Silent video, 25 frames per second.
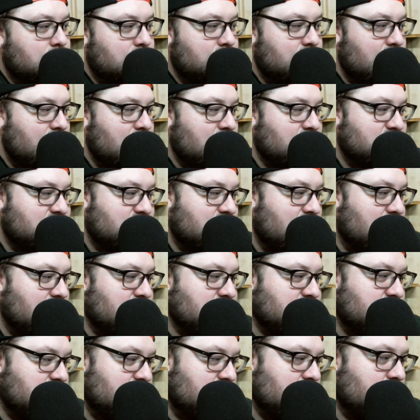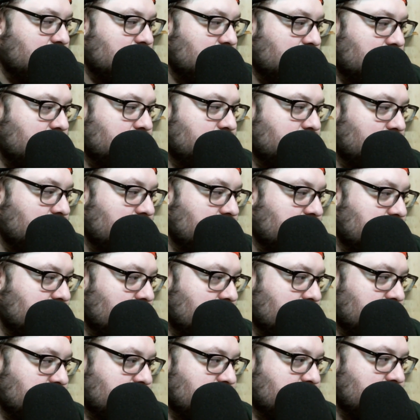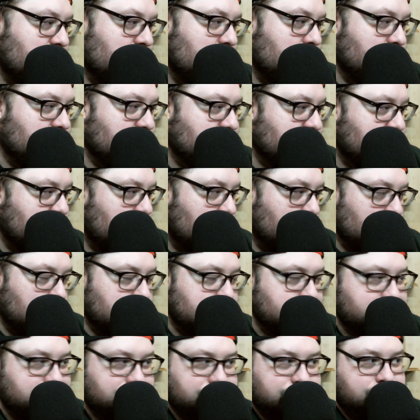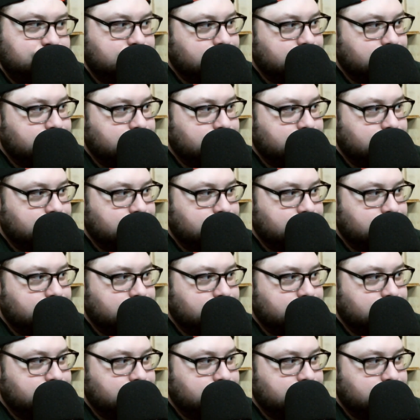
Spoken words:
But then it's Tennessee, Cleveland, Tennessee. So